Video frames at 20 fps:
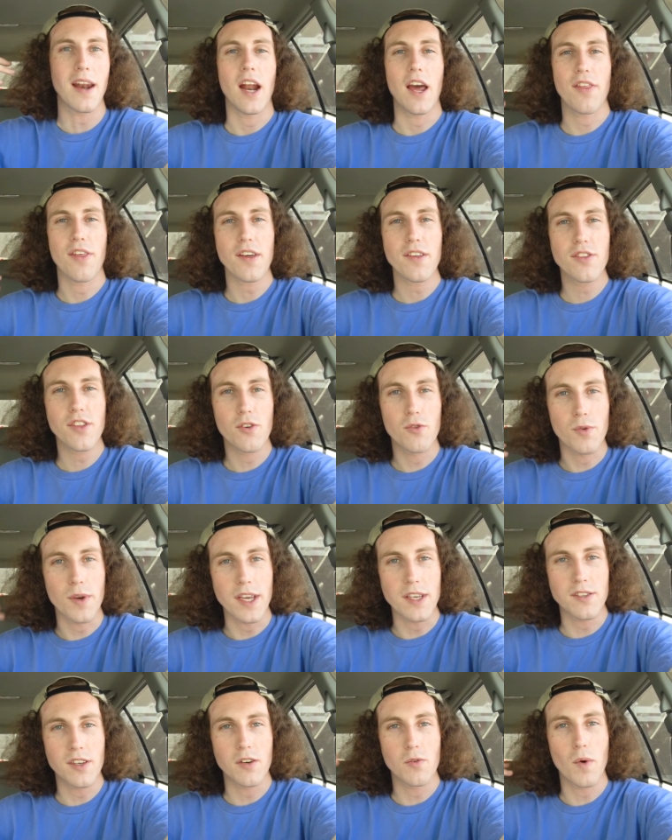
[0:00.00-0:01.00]
And I think the
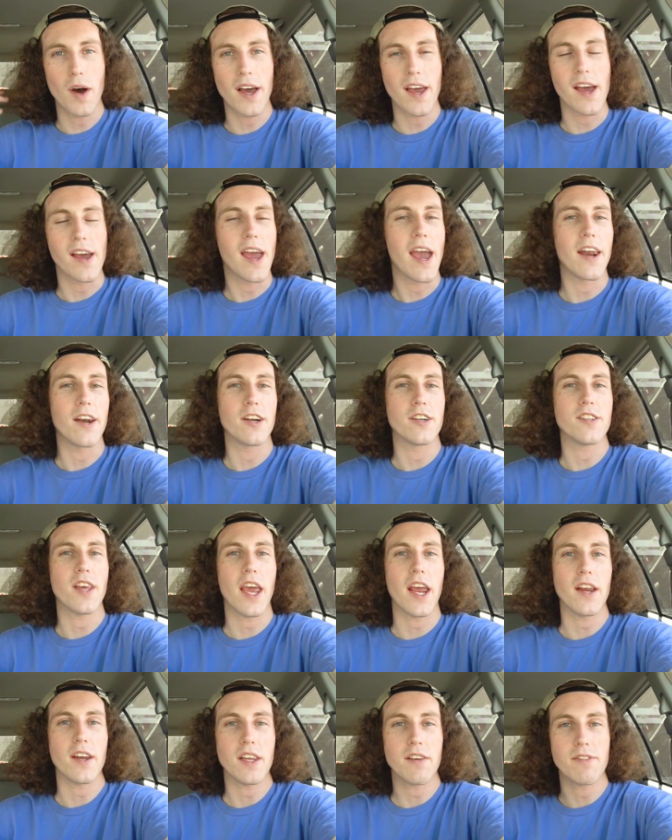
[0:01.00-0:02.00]
reason why I
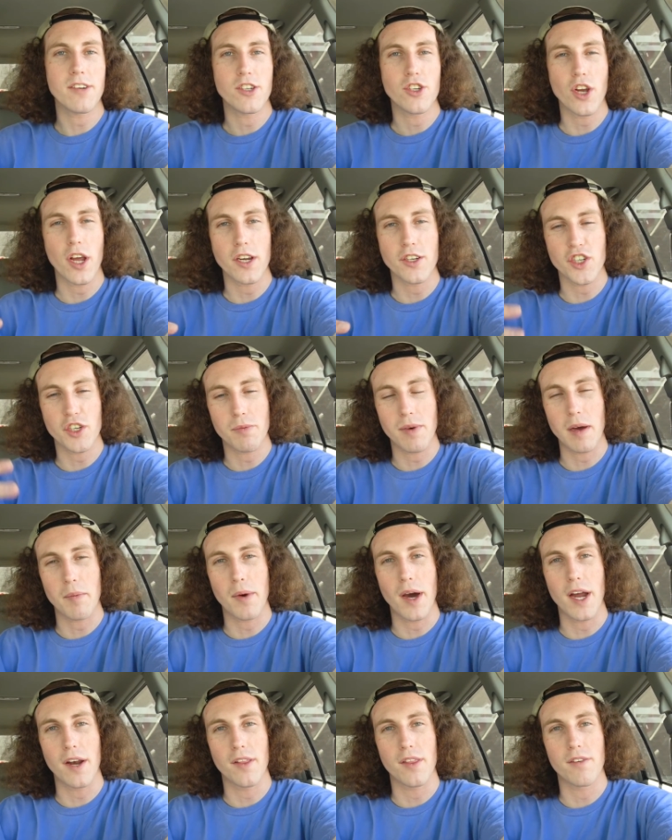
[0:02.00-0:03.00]
entertained even changing my
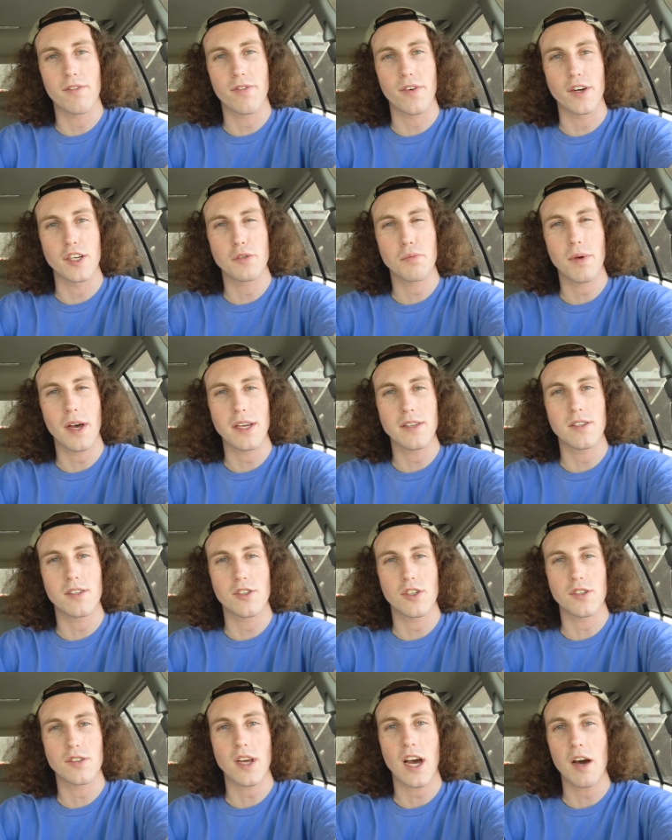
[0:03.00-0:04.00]
mind in the first place
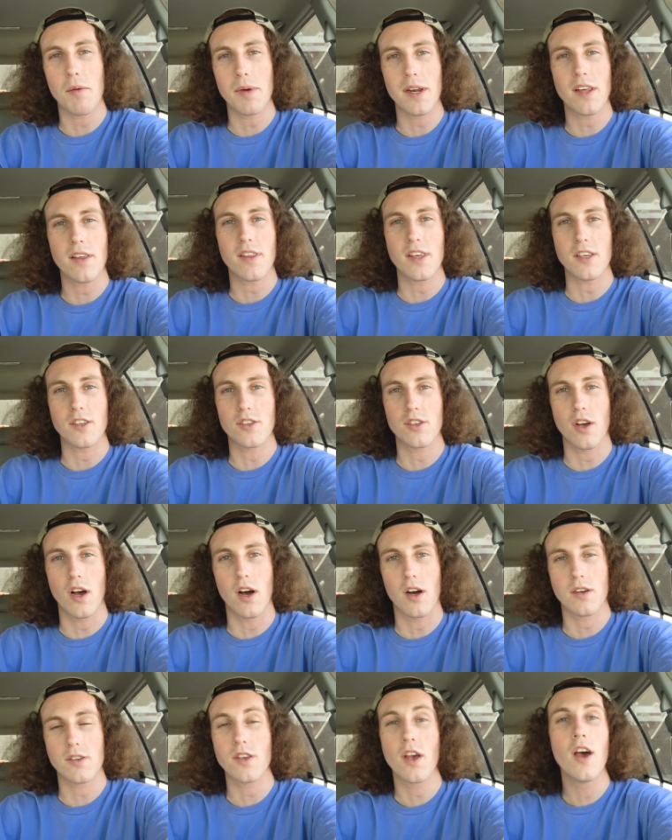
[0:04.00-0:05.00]
is just how many of these
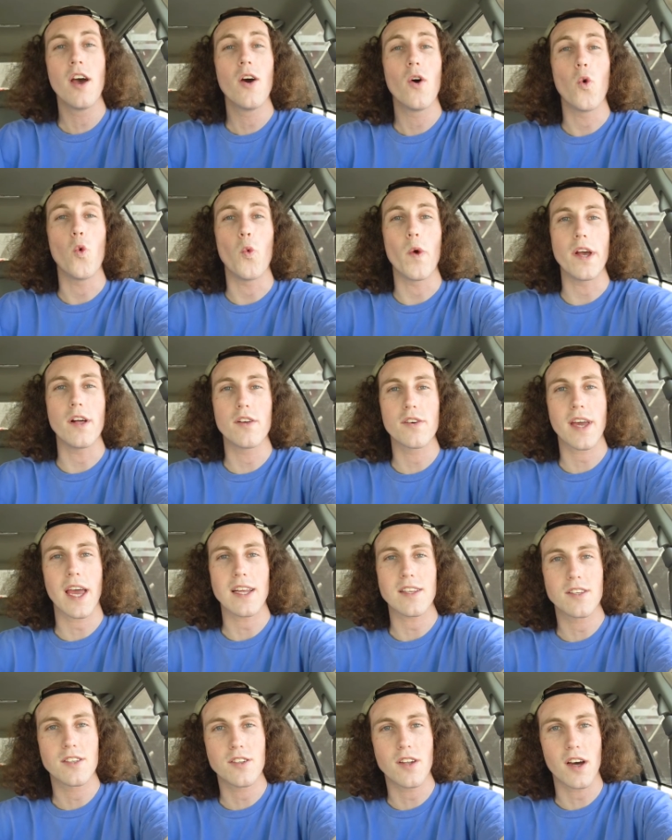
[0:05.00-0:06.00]
songs will
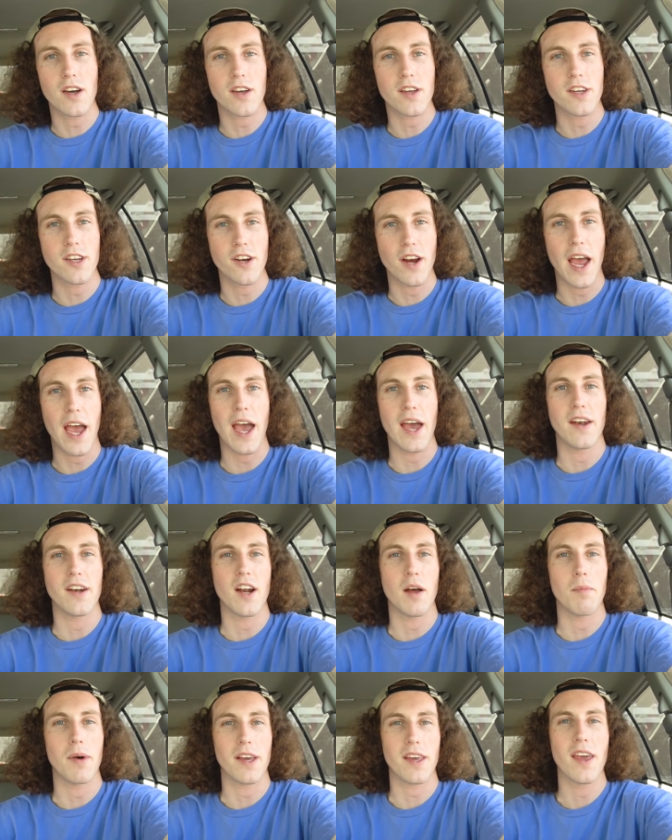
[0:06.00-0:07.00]
get stuck in your head.
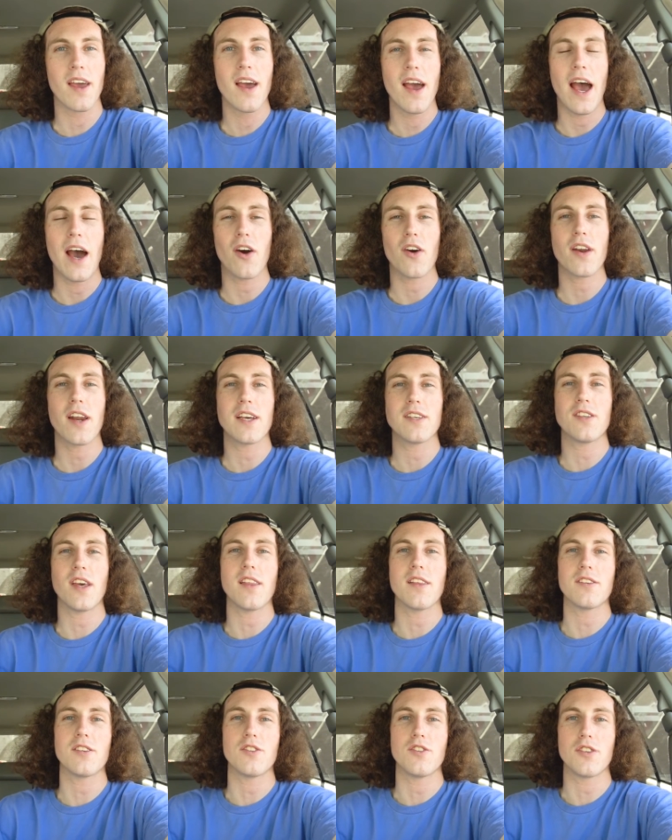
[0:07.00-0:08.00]
And I'm like, how can I
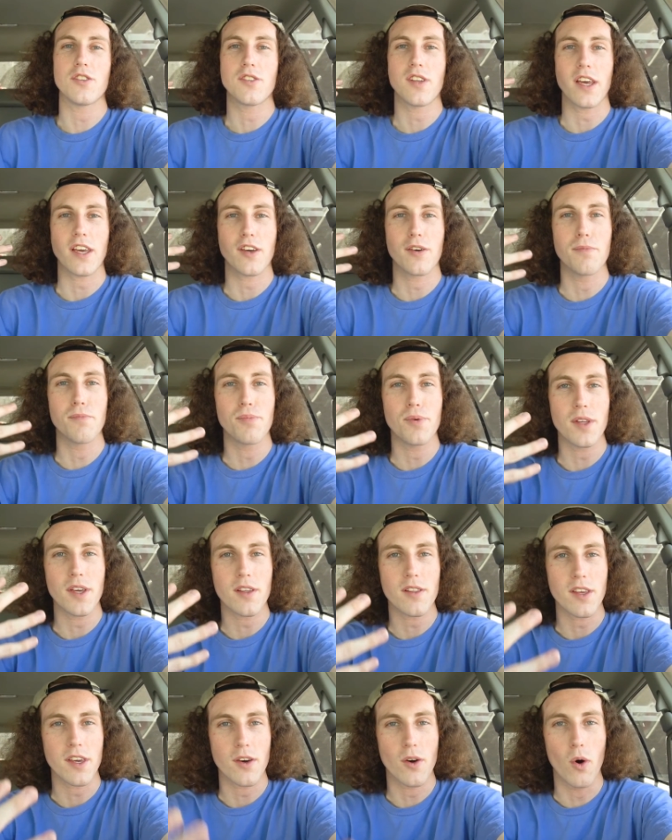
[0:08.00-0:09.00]
say this is just like
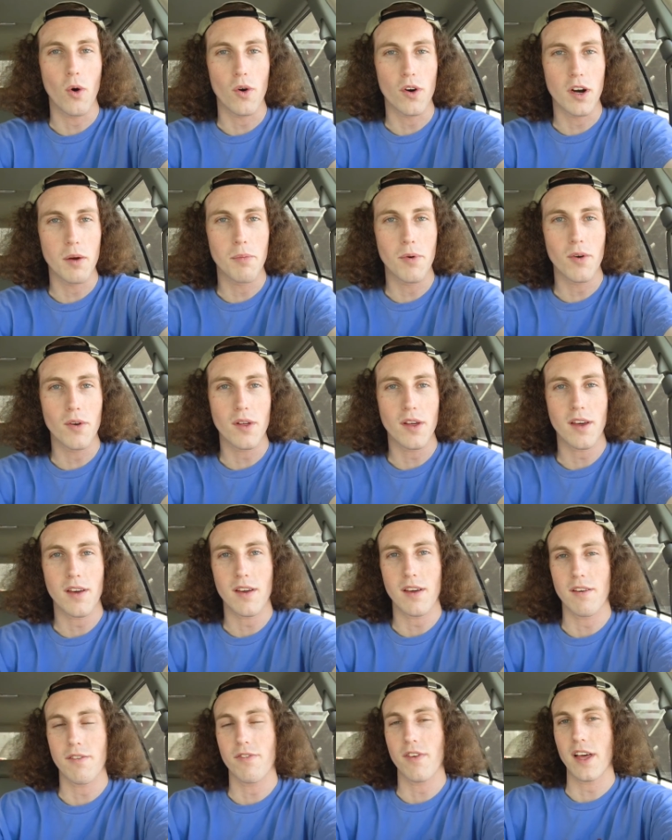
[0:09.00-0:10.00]
completely horrible
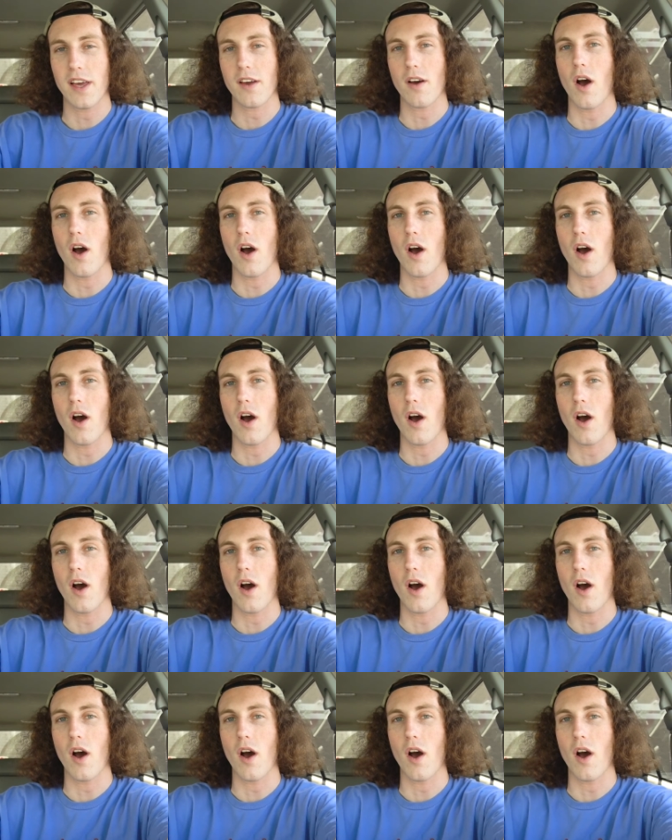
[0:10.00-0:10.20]
if like